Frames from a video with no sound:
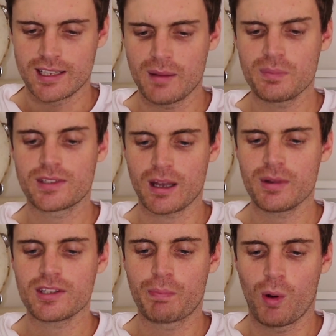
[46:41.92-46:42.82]

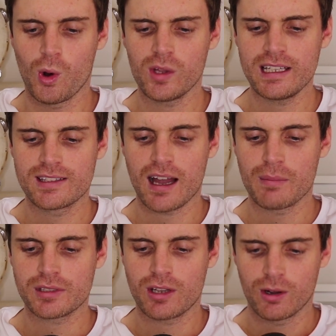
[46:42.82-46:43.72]
Someone's poorly
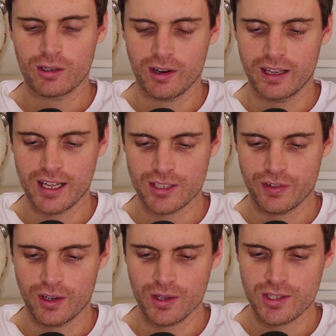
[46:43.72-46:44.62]
dumped concrete, has
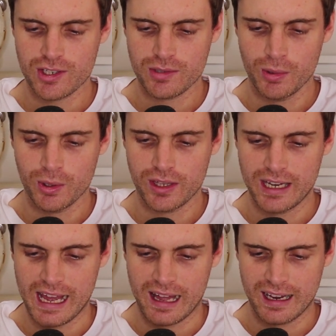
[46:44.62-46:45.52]
forgot to smooth it
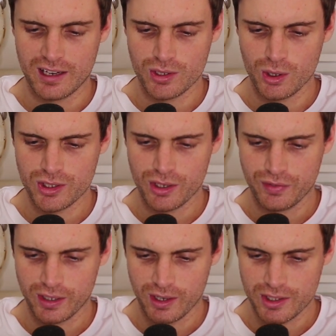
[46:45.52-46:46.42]
out, and has also
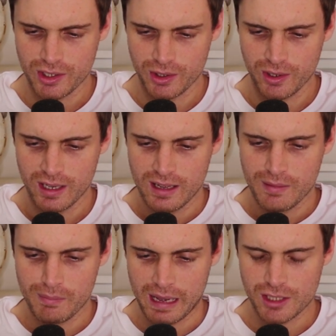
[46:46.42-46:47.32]
forgot to
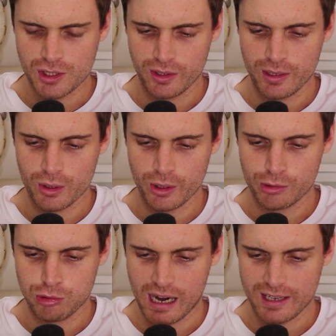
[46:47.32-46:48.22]
make sure there were no
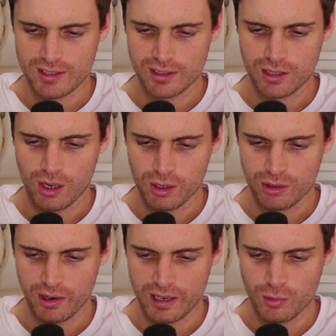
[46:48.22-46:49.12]
cracks in the
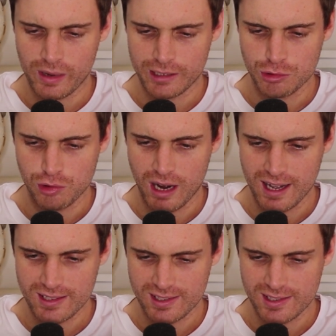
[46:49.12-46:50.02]
concrete where
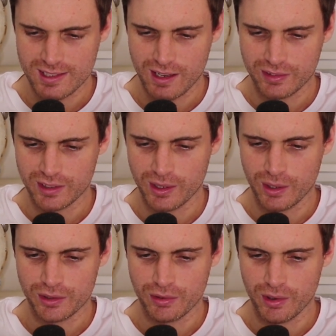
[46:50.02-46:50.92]
grass and stuff can
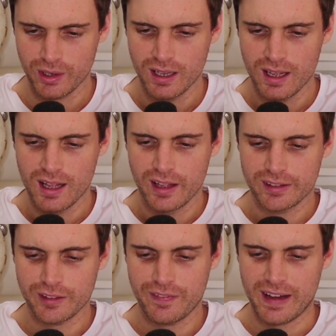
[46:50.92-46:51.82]
go through.
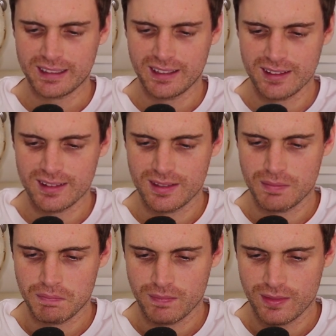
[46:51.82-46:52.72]
The fact
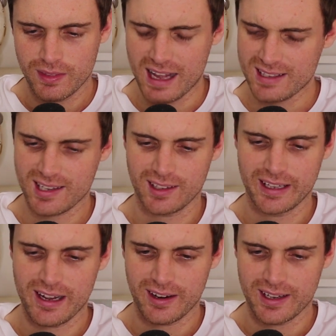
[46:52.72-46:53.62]
that's
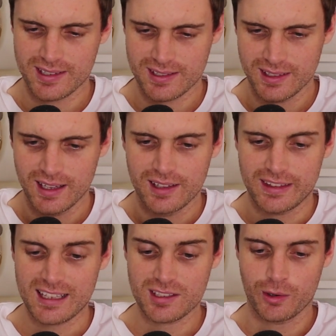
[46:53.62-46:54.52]
hilarious.
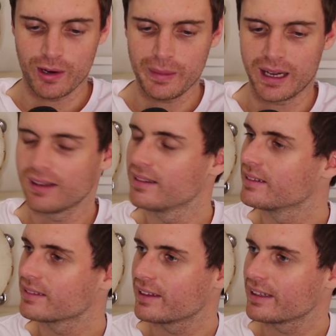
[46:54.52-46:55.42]
That's grimmer
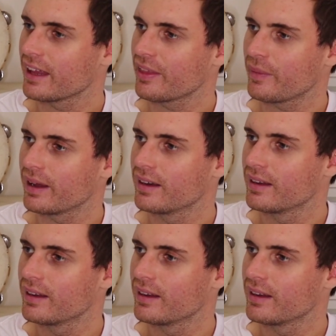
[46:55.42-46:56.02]
than the other one.